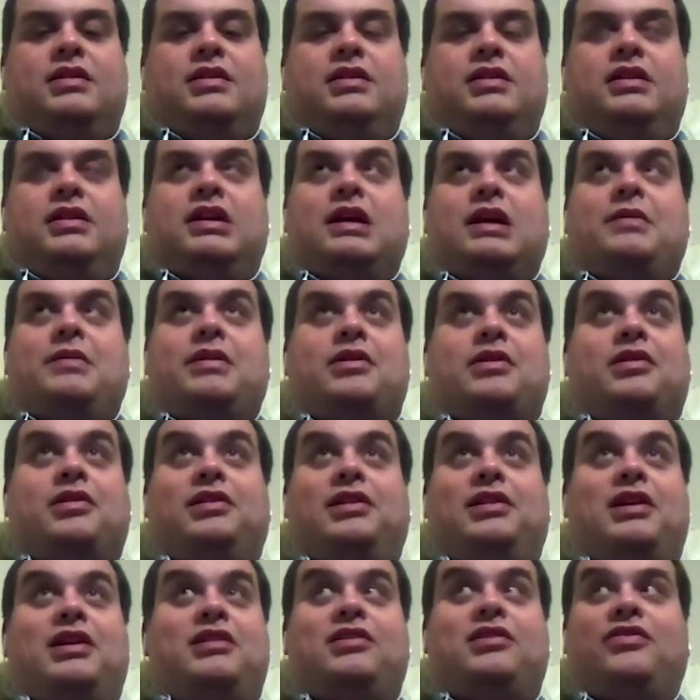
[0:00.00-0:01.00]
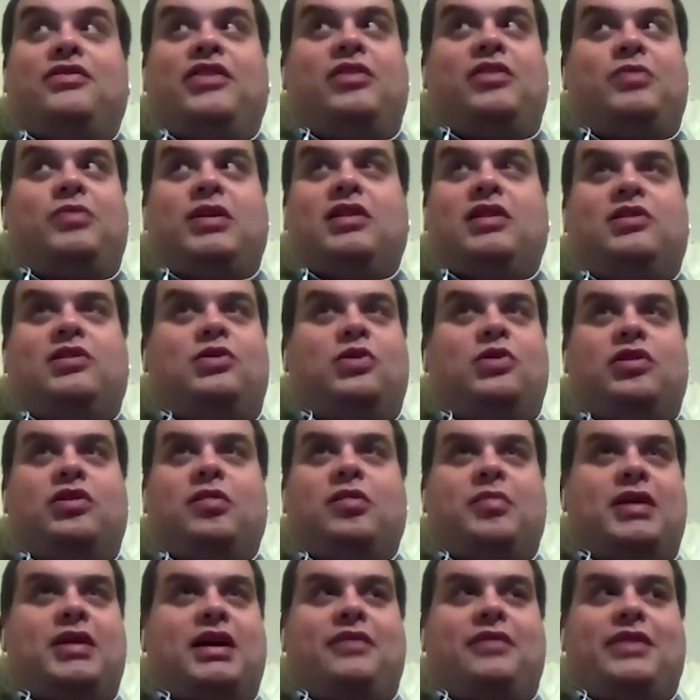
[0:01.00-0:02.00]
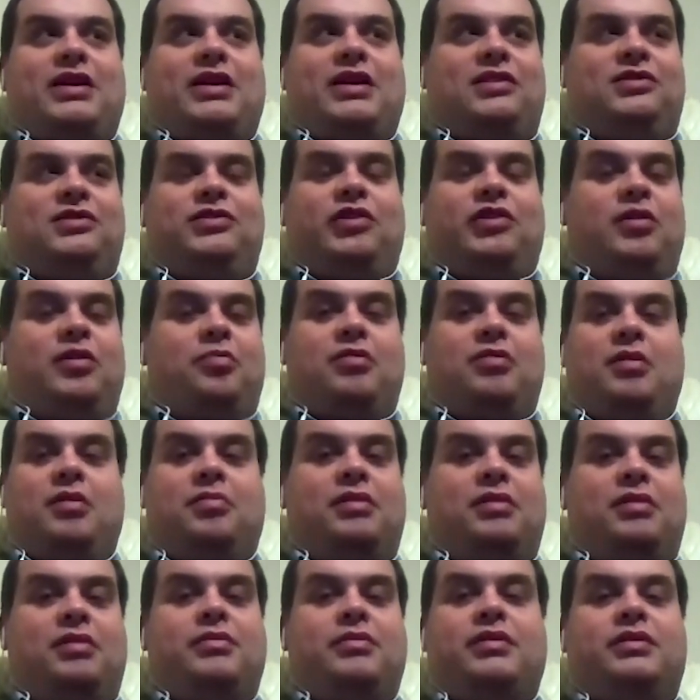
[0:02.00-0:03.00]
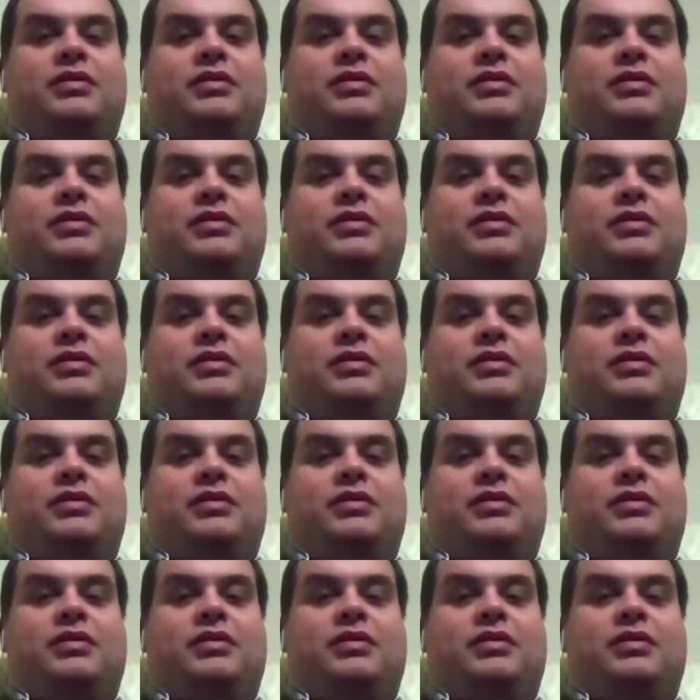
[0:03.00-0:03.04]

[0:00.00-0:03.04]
Yeah, we got loads of things we can talk about. That's not a problem.